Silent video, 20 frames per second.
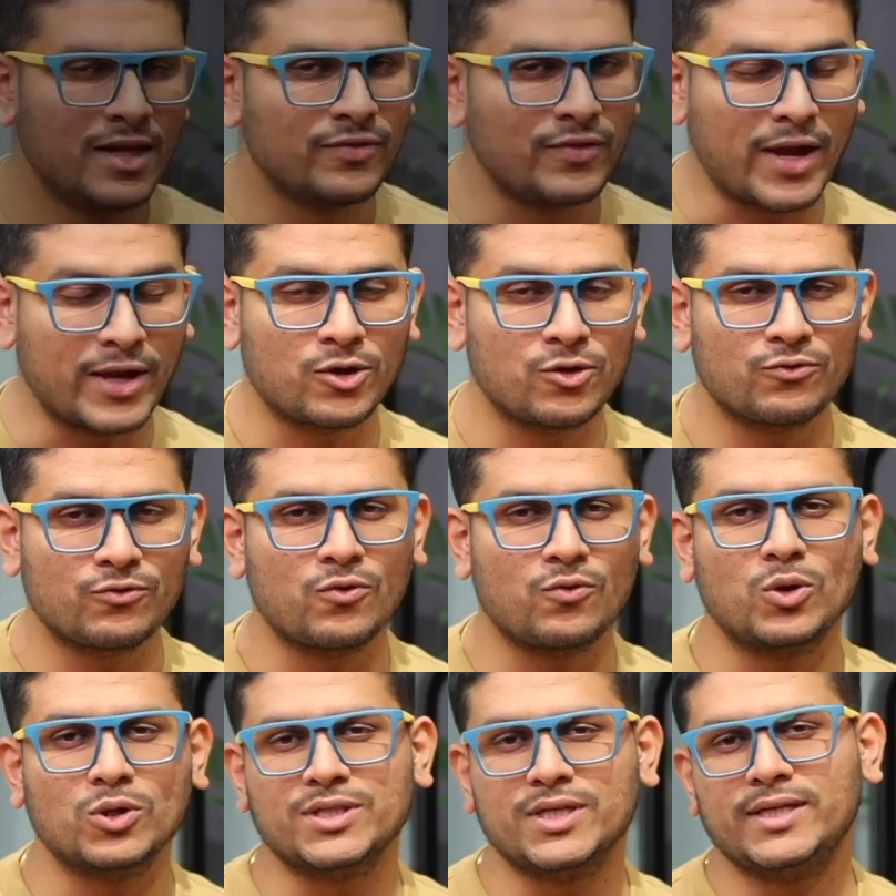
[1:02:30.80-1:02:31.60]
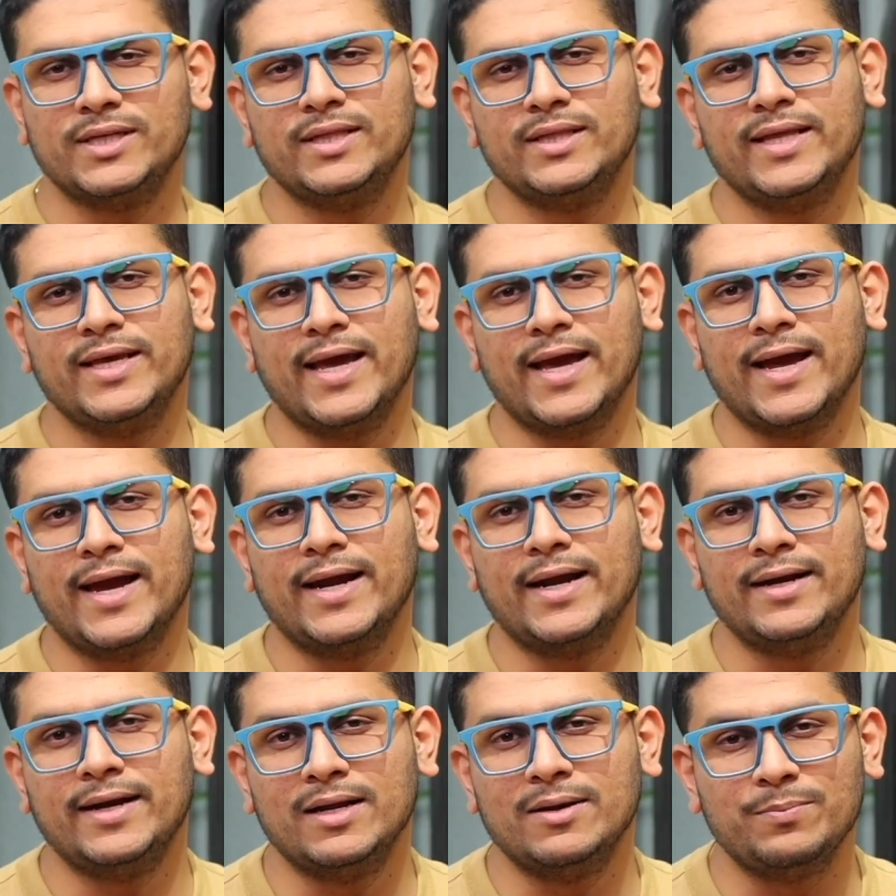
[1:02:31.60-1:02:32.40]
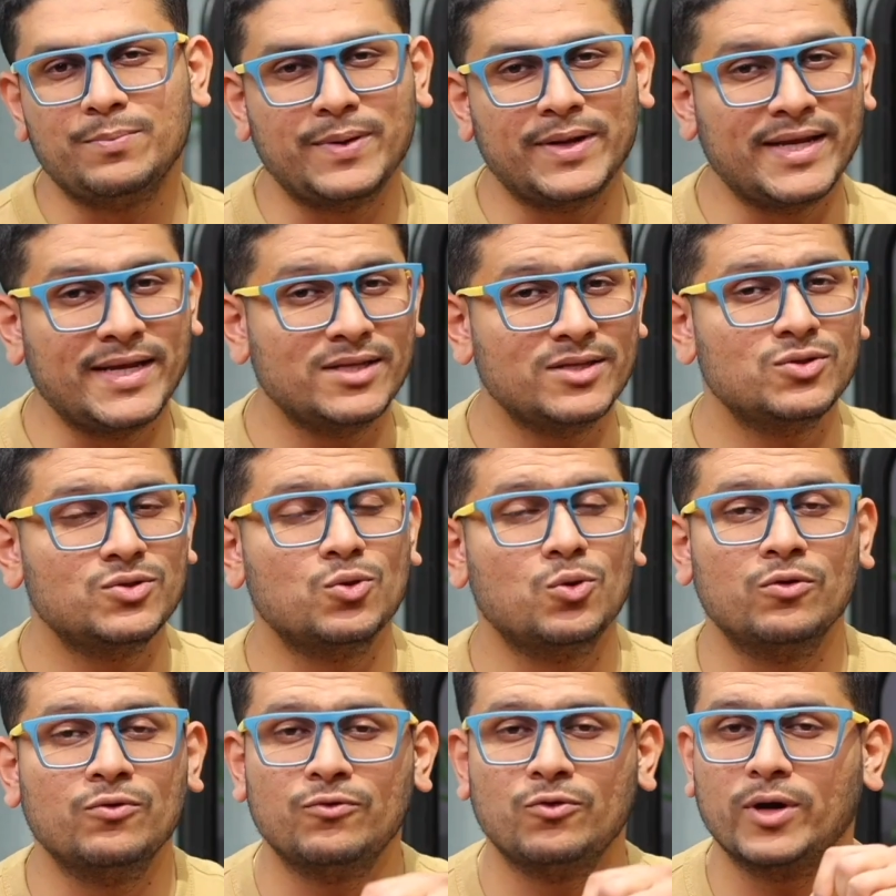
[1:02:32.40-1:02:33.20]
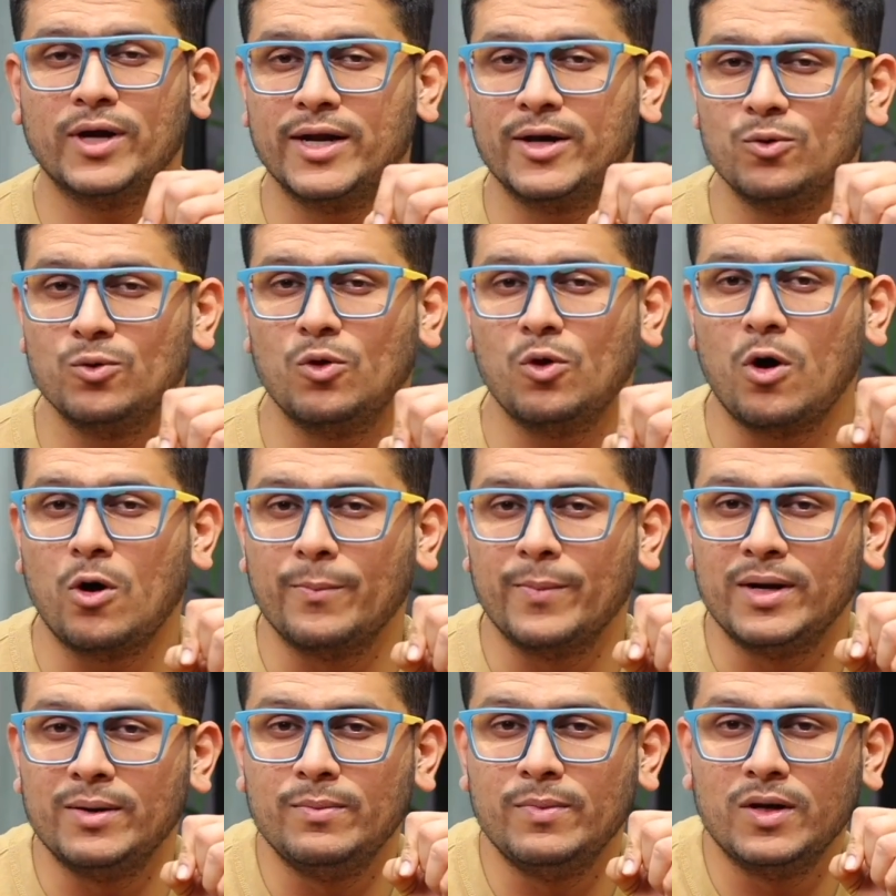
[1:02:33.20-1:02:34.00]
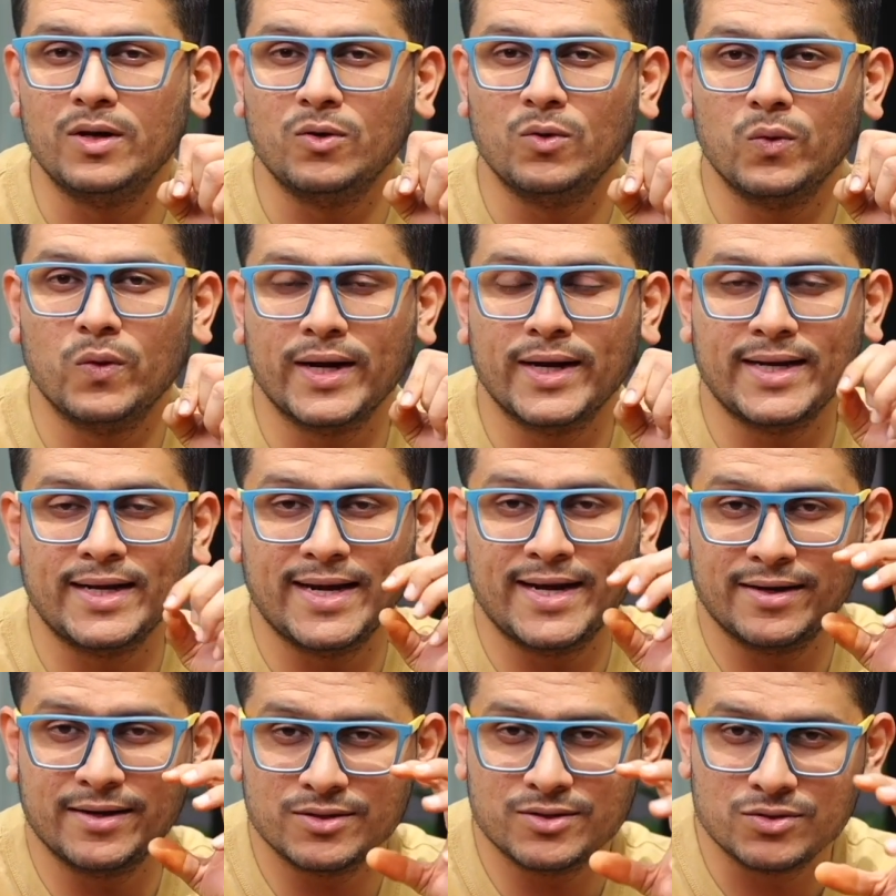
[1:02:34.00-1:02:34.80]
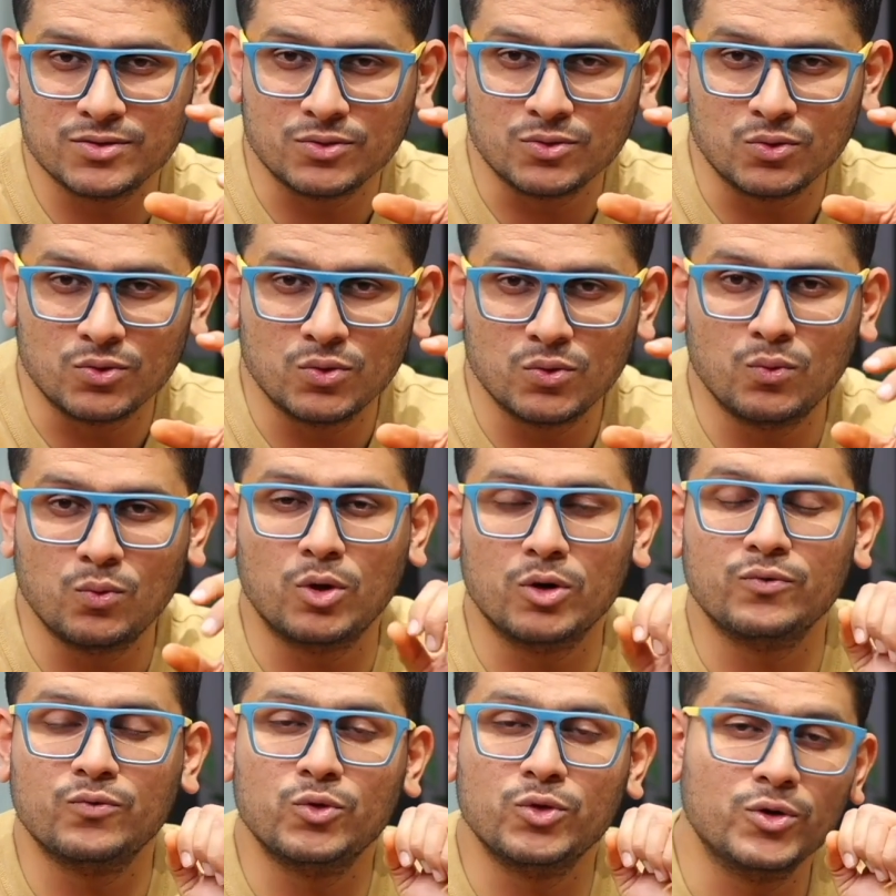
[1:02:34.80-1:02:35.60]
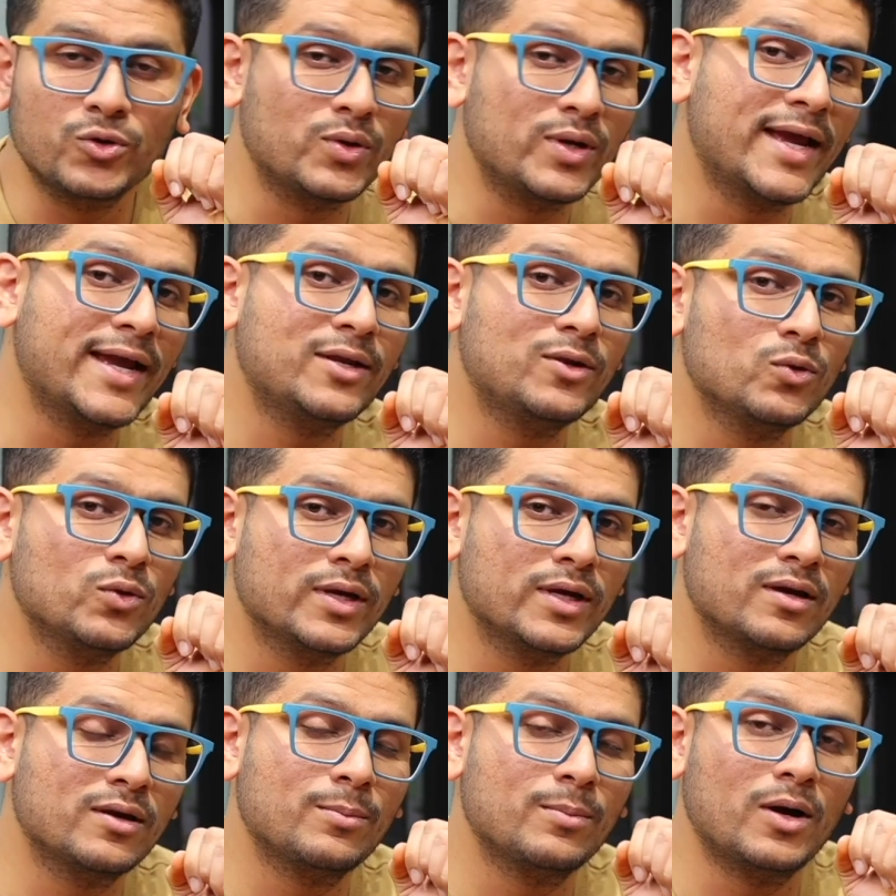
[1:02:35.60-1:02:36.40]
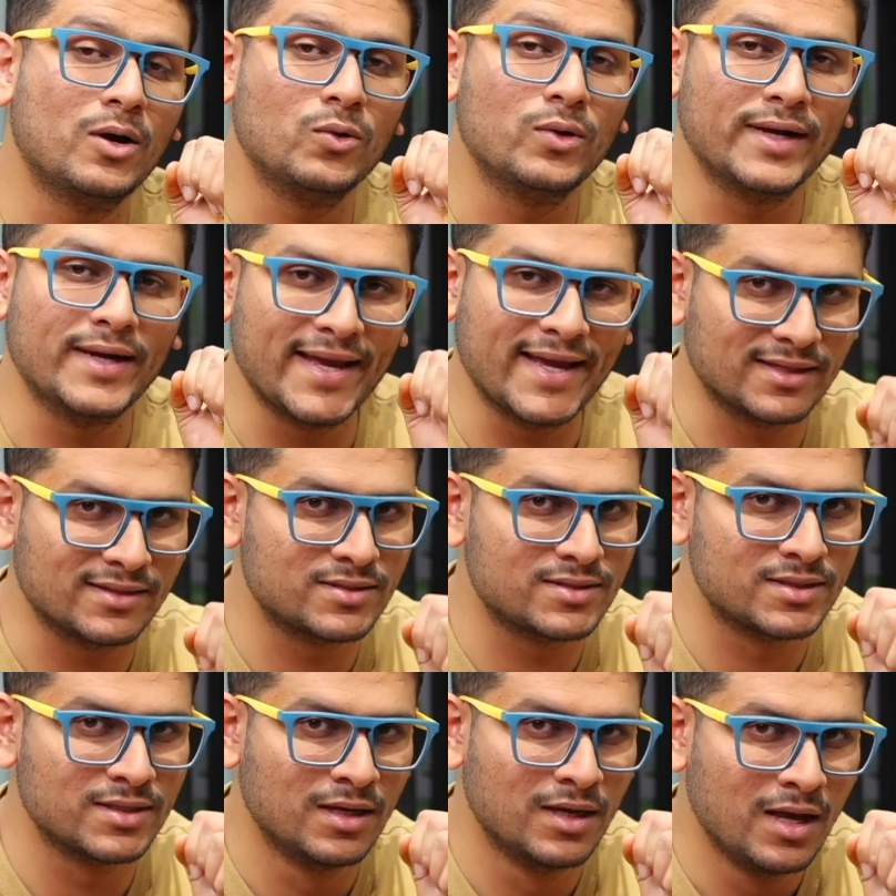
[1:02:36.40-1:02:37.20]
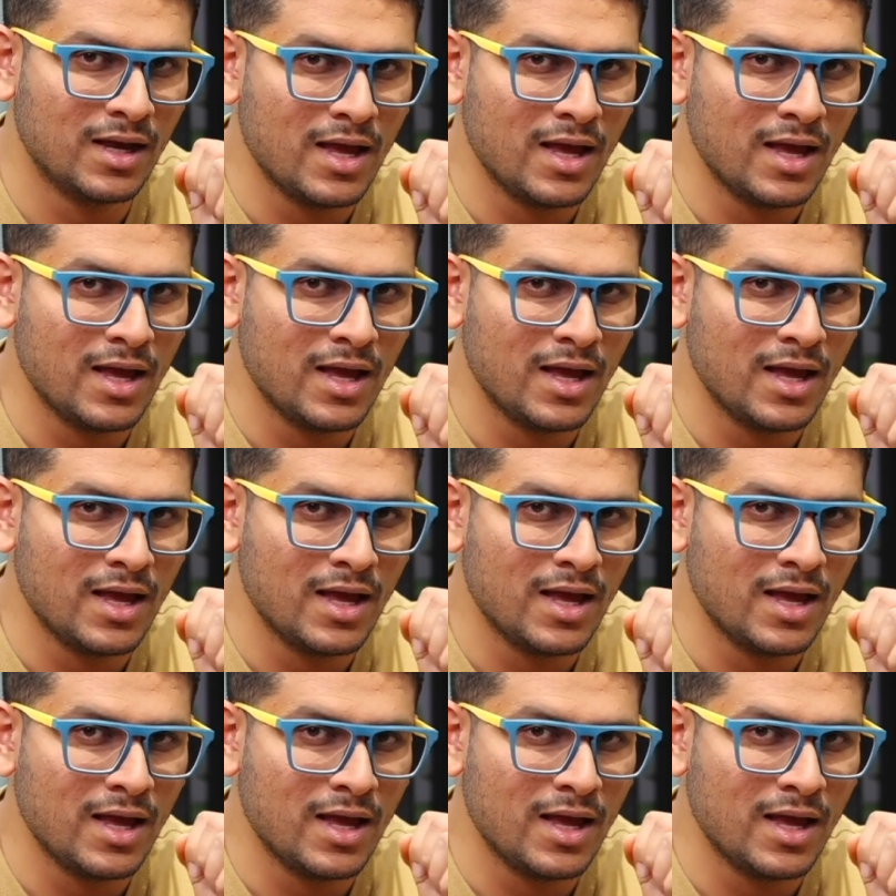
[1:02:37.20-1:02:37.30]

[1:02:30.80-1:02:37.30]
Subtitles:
Thank you for watching till the end, and please don't forget to comment below and let us know what would you like to hear about next.